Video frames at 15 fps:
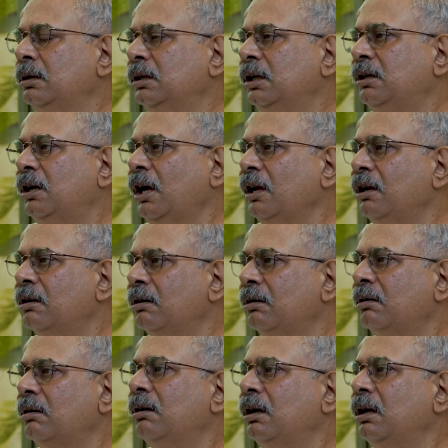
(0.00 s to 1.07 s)
The
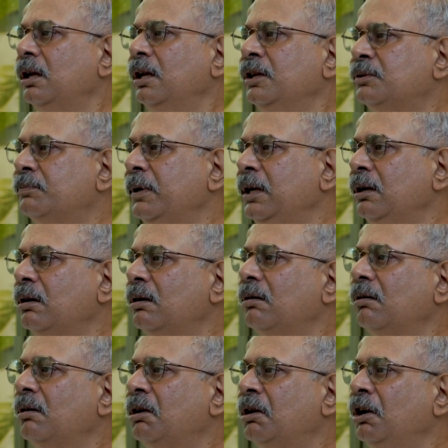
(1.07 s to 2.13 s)
tiger is being
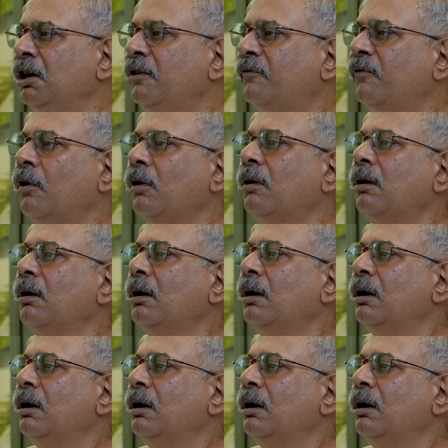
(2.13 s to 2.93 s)
killed for